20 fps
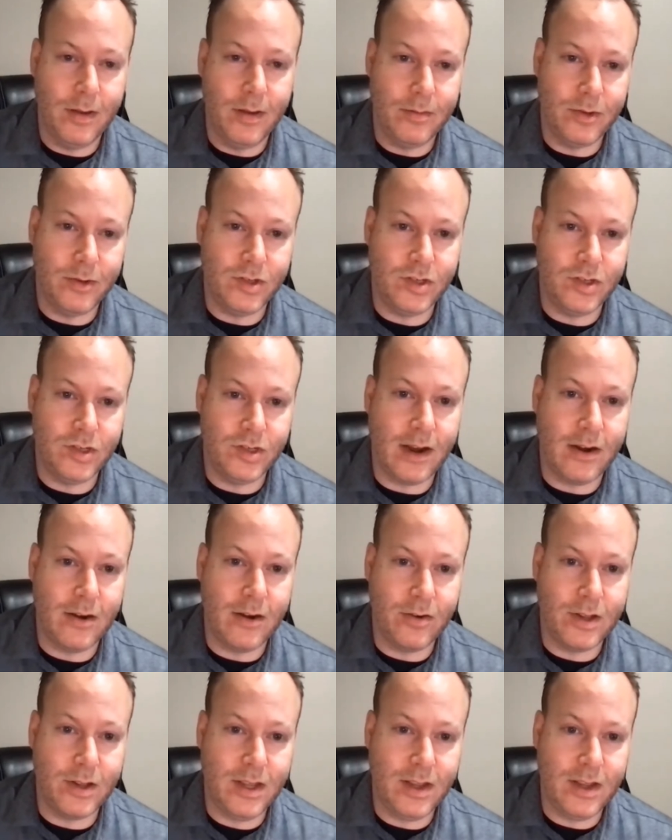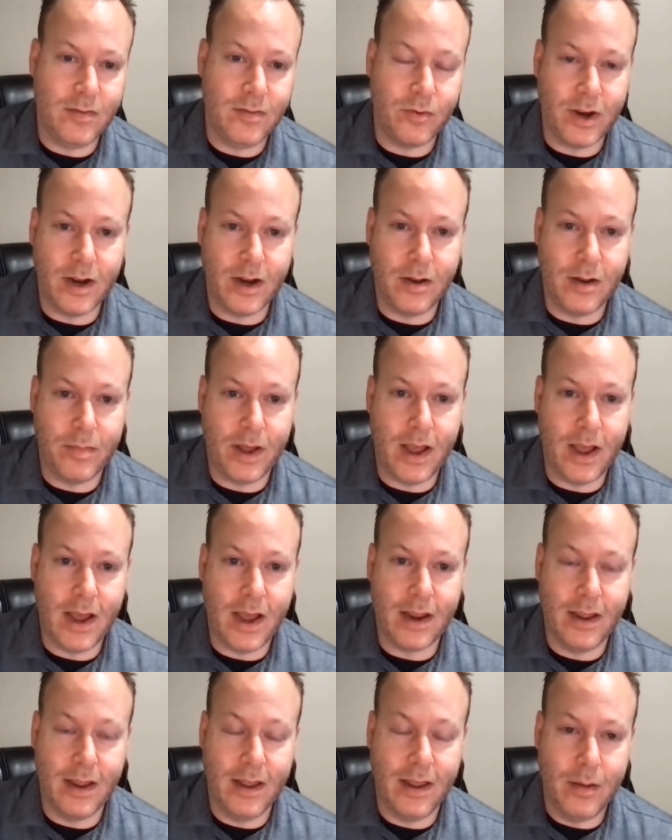But Shannon O'Keefe bringing it back,
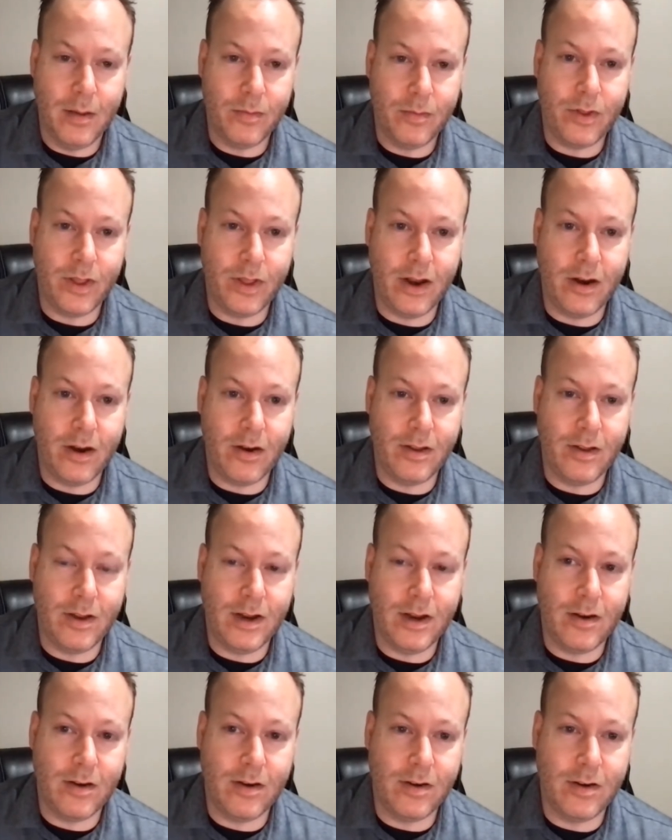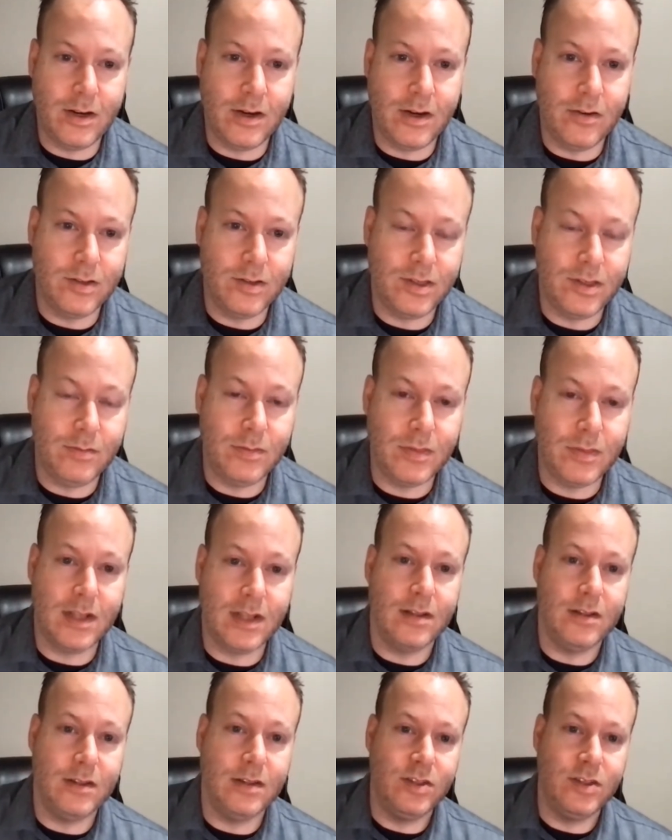player of the year, and you know, it seemed like
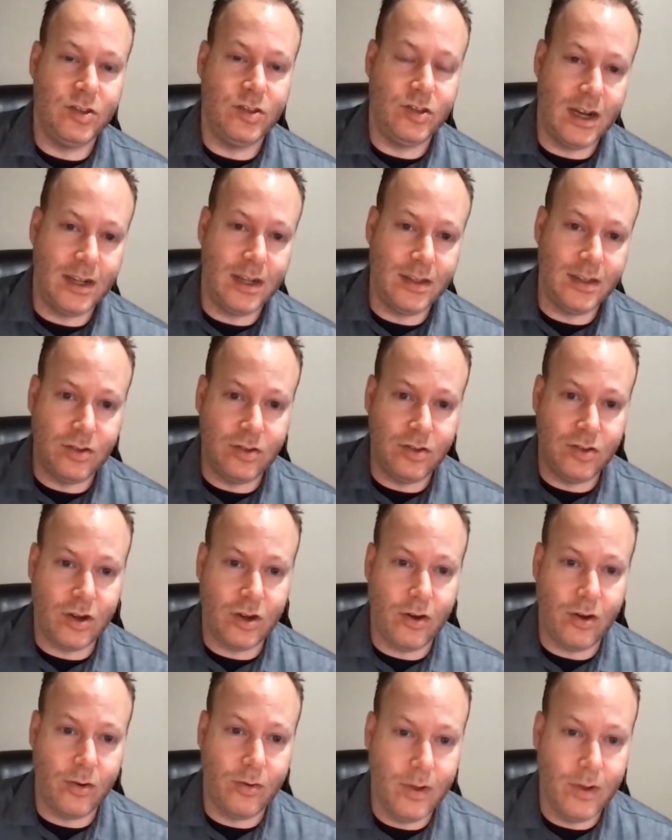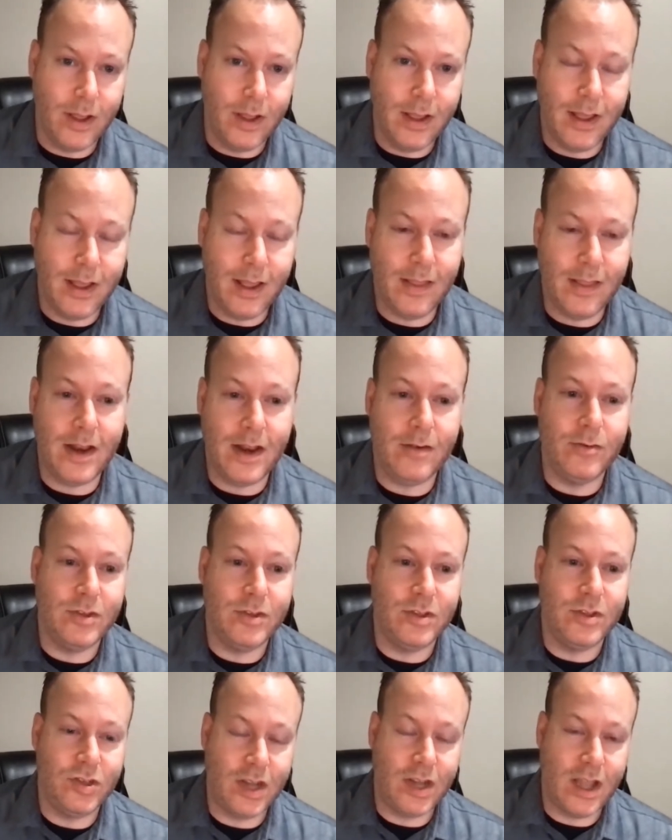the Liz Johnson show and then it was
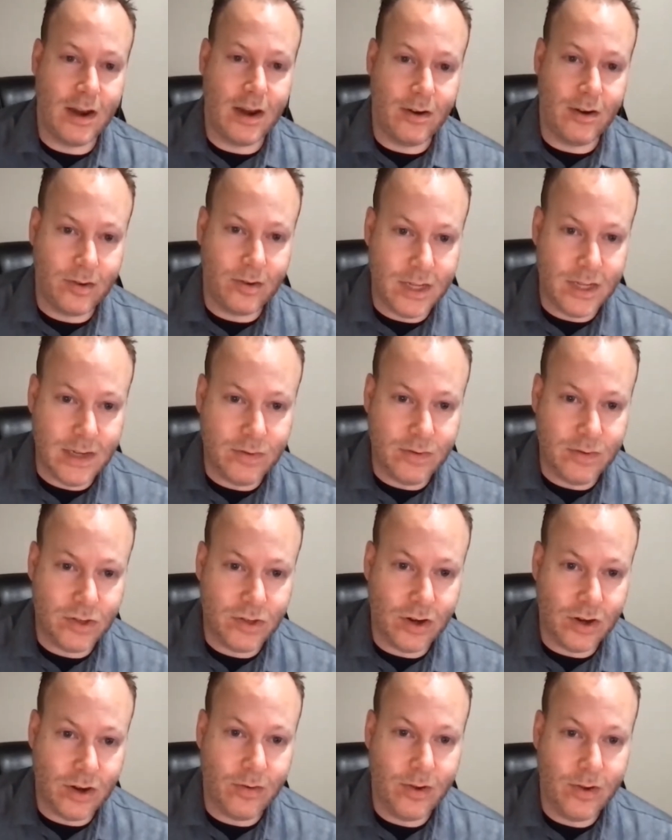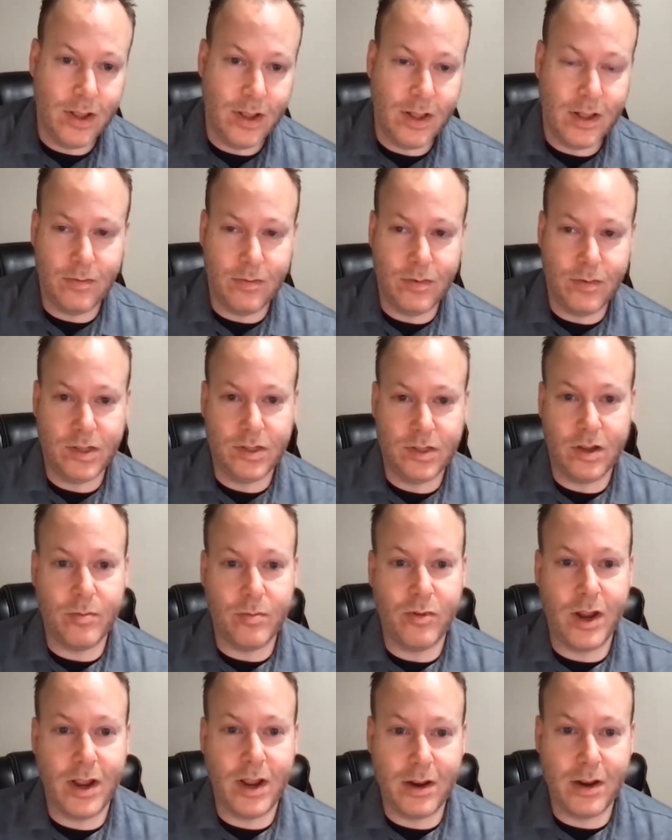the Shannon O'Keefe show. And we saw
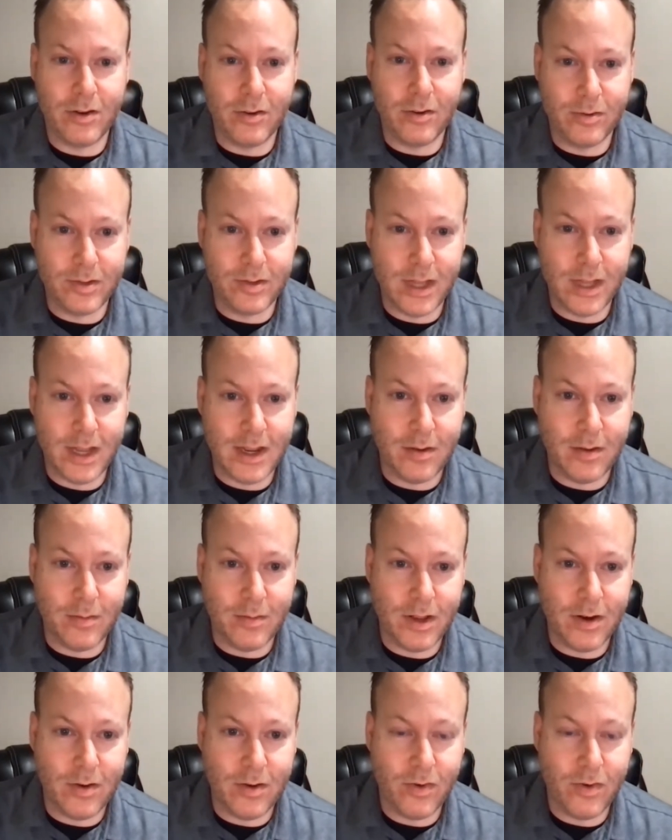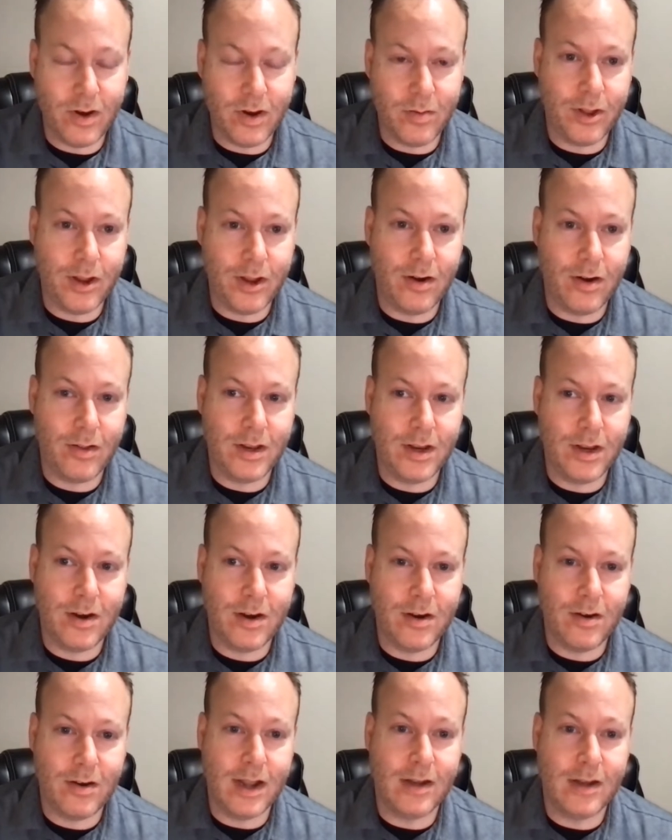Bryanna Coté come in and win a player of the
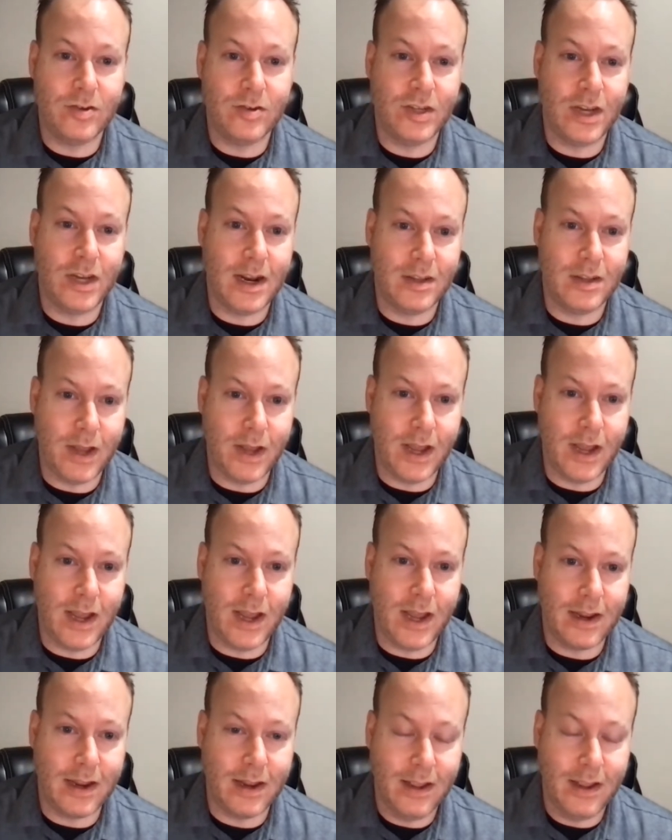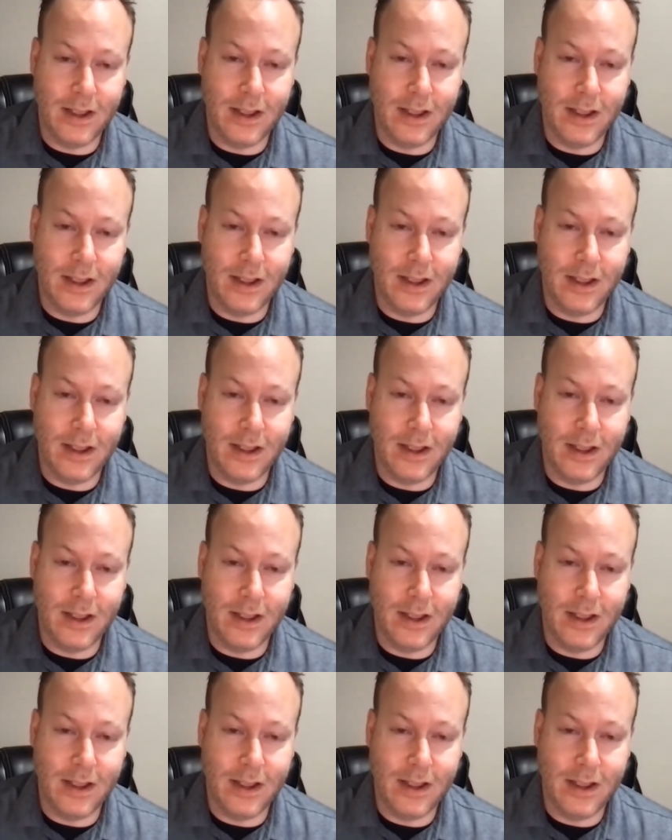year. And now Shannon's back.